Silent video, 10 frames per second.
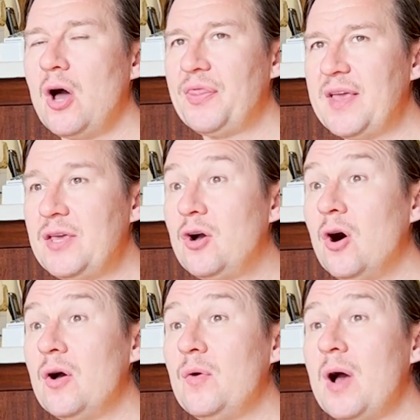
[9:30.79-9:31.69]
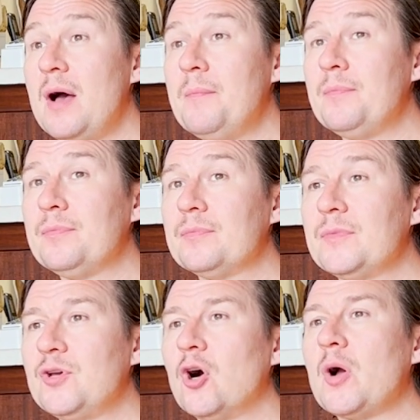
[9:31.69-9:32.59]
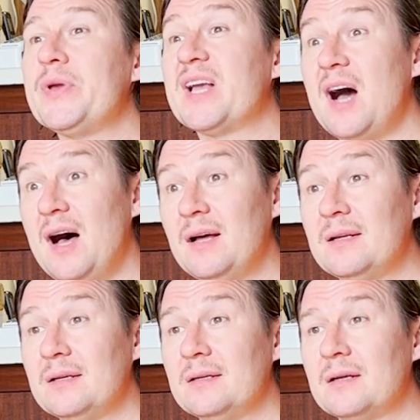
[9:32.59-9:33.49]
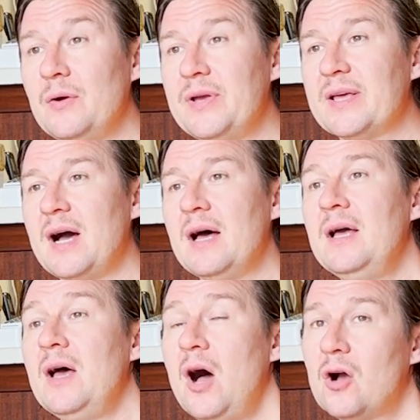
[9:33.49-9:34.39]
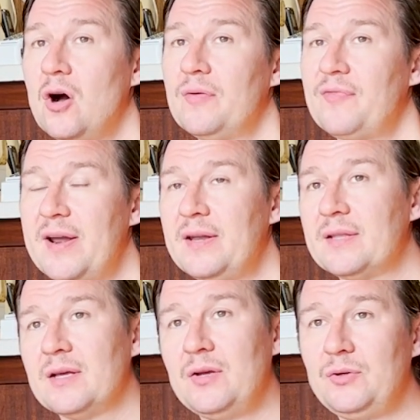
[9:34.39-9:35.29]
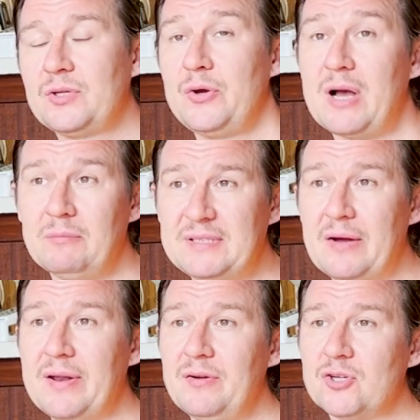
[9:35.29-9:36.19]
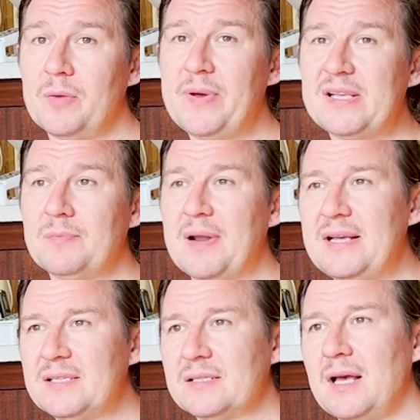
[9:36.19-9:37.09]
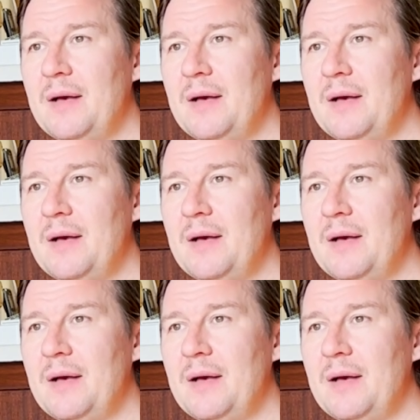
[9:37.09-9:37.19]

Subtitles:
I think you got to go with your gut. Go with your gut. I've got a friend who comes down here. Who's got a pizza place.